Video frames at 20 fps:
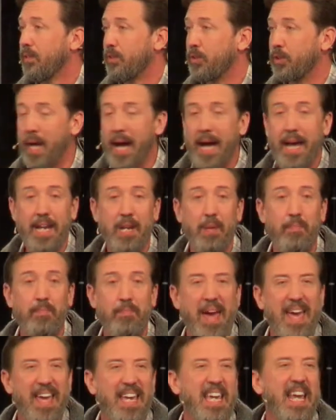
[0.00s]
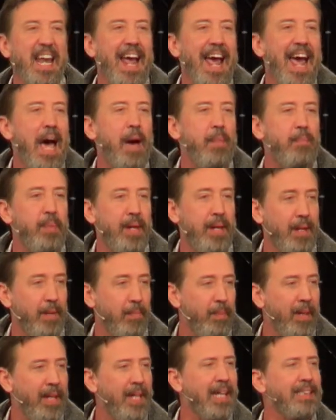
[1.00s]
trying to make it happen,
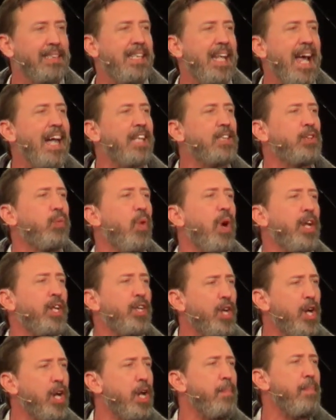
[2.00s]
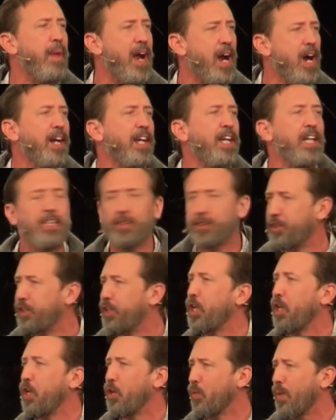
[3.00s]
because that's what good Americans
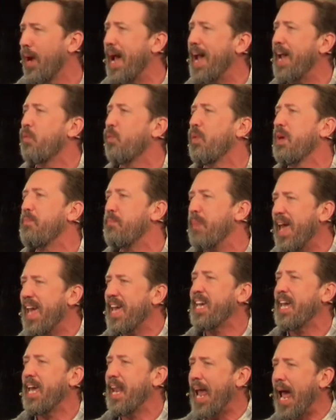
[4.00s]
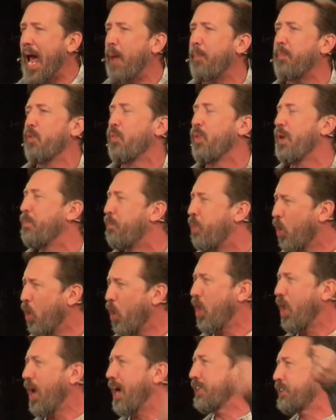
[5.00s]
do, right? We make it happen. We
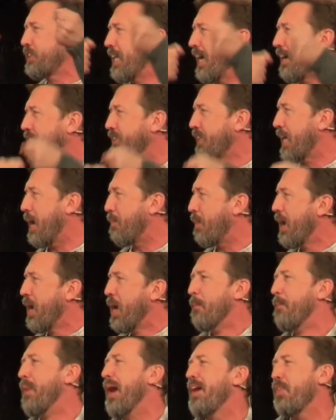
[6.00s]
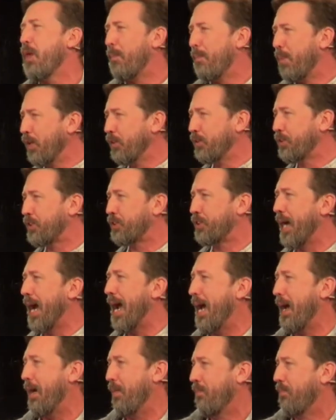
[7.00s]
pull ourselves up by the
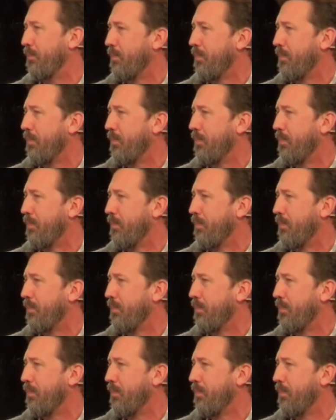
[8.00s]
bootstrap.